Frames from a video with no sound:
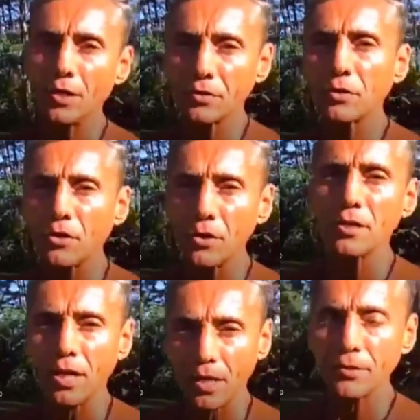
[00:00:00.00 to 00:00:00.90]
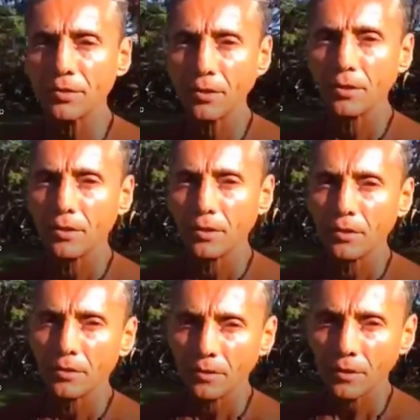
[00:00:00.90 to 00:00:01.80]
the herd does,
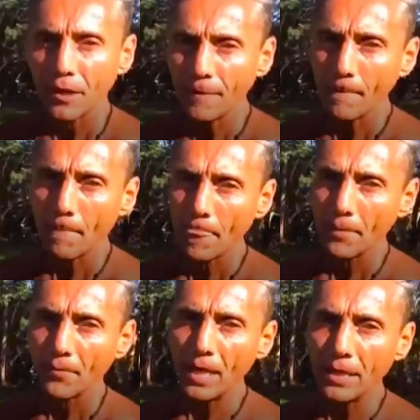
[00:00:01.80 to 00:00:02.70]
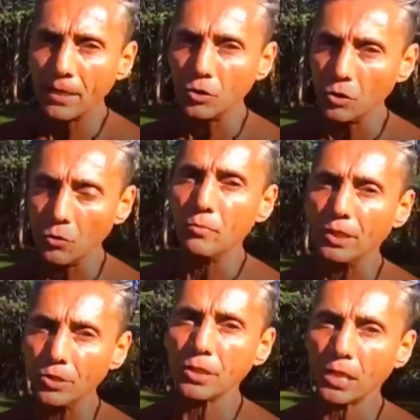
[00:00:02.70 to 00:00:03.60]
okay, then you will be
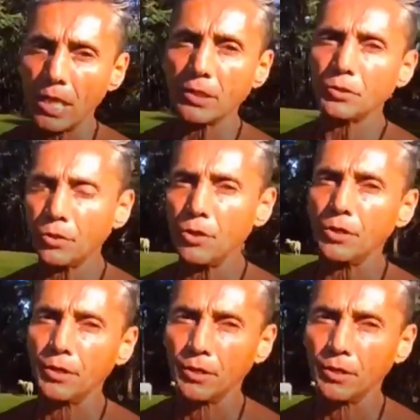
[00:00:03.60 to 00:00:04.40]
just like the herd.